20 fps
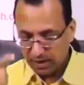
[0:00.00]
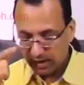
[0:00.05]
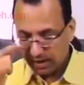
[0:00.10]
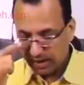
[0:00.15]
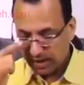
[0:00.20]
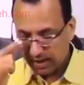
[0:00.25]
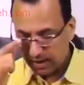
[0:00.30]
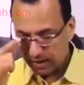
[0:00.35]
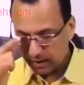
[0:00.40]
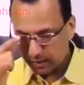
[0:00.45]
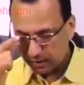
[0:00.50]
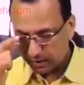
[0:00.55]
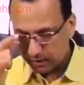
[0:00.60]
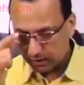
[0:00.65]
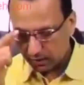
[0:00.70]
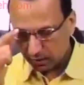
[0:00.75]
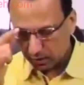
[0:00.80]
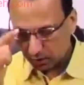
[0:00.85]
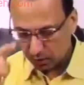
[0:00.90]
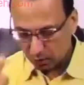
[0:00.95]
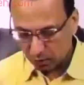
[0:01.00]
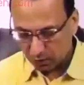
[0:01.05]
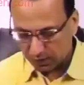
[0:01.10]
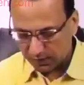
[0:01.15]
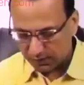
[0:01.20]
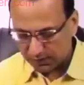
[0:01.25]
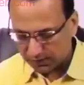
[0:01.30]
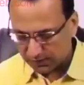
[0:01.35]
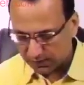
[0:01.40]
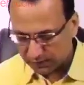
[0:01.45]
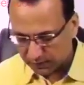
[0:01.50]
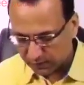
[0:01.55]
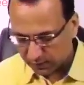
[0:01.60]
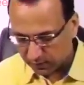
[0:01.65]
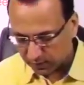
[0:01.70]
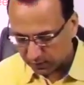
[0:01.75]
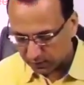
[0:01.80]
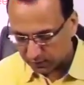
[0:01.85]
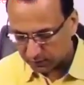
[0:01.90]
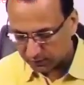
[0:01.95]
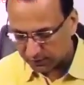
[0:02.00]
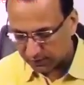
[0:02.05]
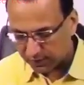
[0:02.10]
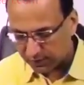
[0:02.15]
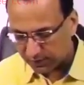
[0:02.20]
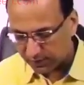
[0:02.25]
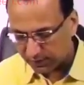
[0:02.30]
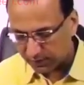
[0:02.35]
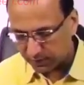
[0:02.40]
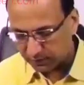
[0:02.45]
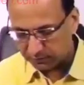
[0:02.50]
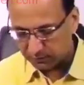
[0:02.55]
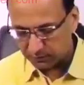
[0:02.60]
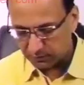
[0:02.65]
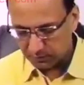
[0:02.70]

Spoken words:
And what is this cell here?